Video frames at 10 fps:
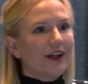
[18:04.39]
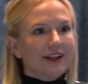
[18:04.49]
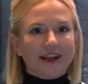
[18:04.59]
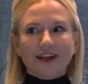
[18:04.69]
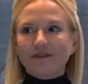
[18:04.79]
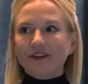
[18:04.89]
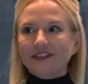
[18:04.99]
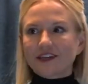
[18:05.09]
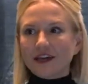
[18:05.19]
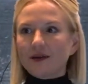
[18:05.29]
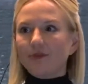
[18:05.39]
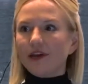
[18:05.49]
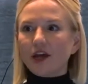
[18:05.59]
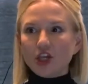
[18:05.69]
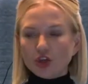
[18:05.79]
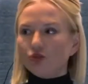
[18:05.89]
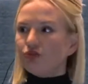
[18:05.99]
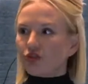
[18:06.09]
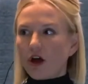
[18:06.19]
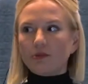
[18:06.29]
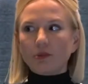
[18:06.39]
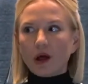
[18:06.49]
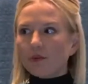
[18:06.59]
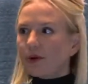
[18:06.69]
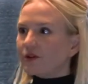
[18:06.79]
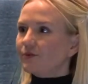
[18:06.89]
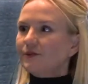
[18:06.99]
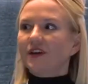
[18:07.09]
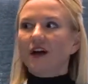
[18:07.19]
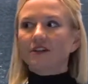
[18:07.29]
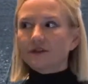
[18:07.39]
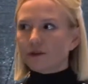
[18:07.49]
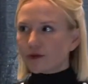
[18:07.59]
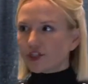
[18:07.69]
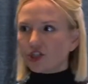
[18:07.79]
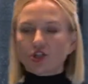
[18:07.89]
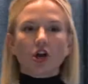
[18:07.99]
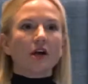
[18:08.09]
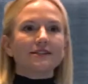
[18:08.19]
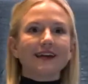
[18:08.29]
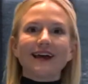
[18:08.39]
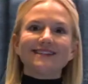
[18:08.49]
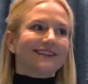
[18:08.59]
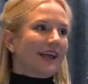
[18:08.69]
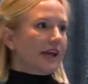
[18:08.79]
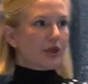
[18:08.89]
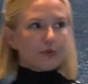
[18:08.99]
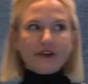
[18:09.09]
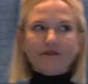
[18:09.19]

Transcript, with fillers: Like if it's going to be a huge long blog post with tons of original content and like three